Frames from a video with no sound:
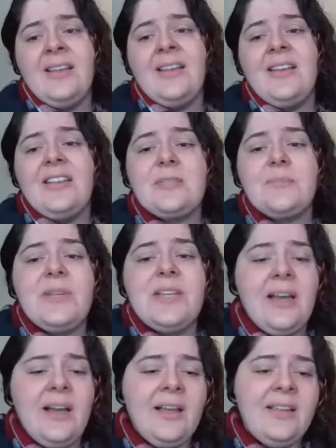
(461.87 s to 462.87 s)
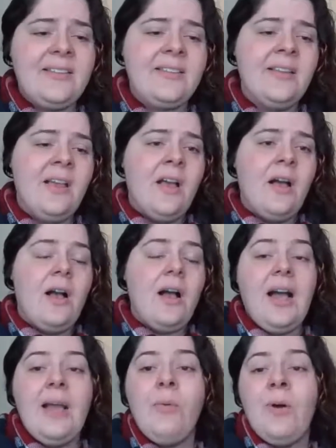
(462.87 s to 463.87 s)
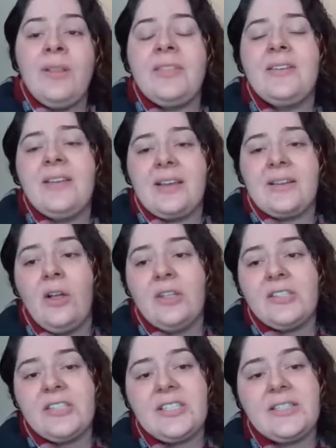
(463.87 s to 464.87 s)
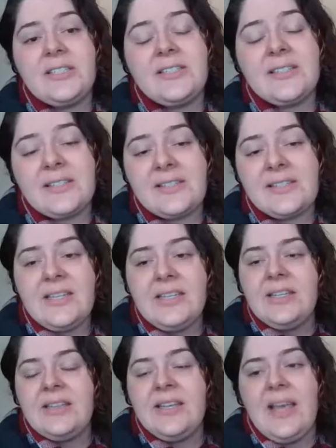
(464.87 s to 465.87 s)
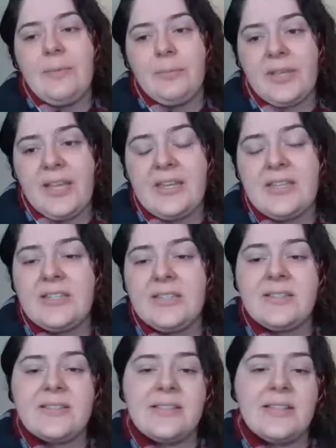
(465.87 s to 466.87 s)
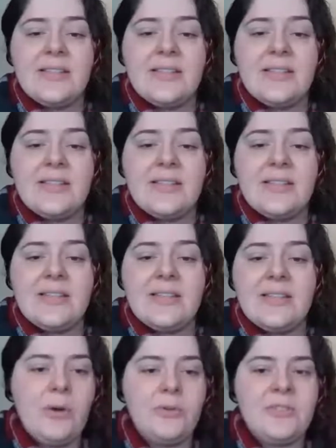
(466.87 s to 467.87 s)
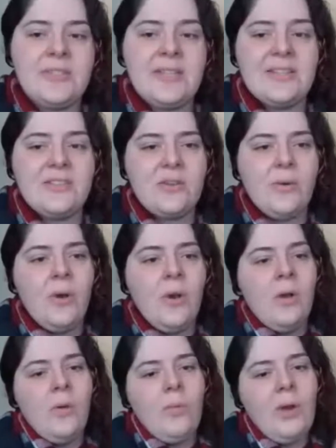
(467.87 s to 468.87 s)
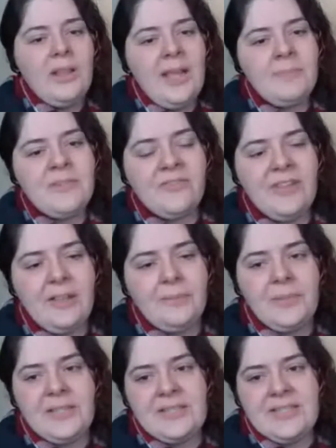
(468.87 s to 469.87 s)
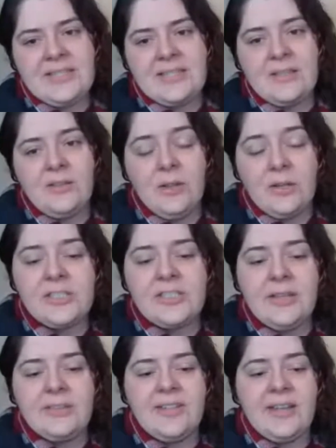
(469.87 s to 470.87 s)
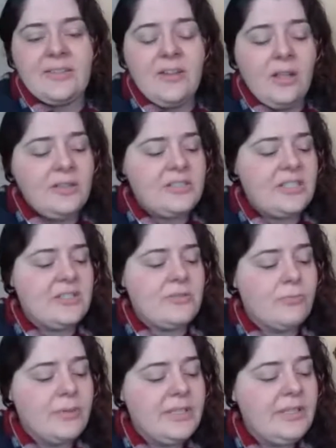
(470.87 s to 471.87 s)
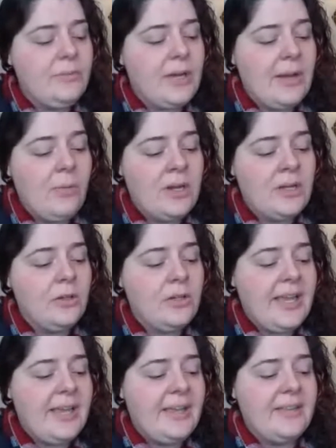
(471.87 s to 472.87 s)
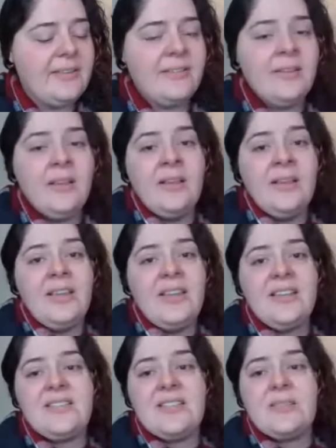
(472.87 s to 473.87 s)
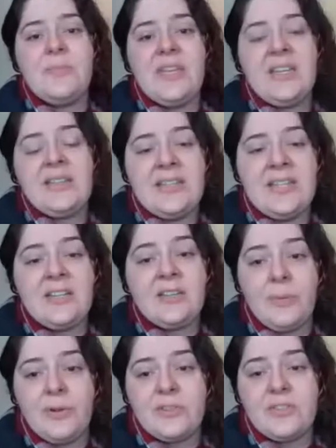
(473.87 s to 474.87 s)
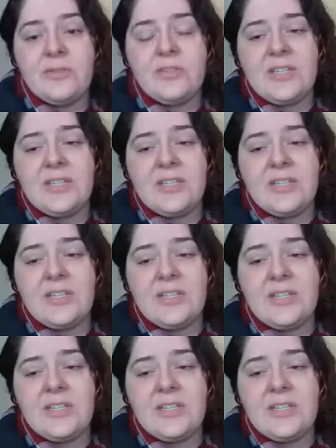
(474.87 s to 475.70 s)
is because I want the technology to succeed in the applications that it fits in most. And so while I'm developing these large-scale technologies, really what I want to look at is this meeting the need of the person who's going to use it?